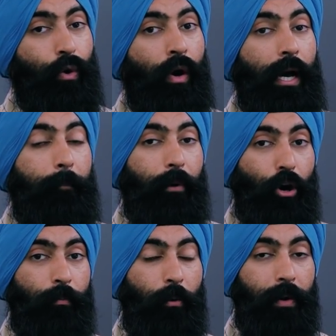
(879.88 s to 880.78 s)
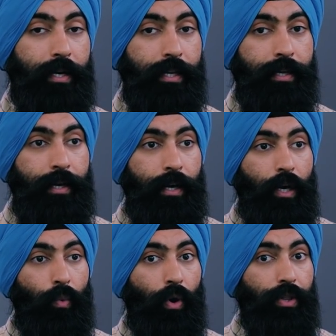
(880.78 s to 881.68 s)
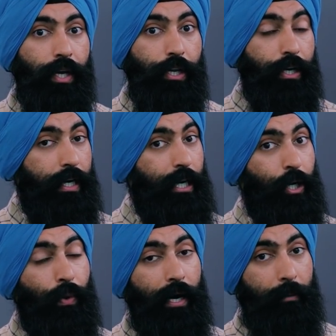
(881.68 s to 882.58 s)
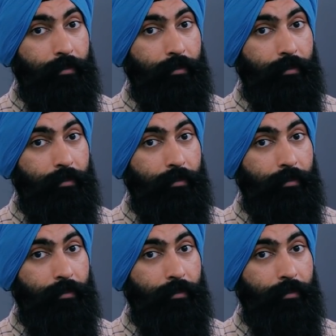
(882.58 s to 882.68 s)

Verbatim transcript: go out and borrow more money, well, then you're going to go out of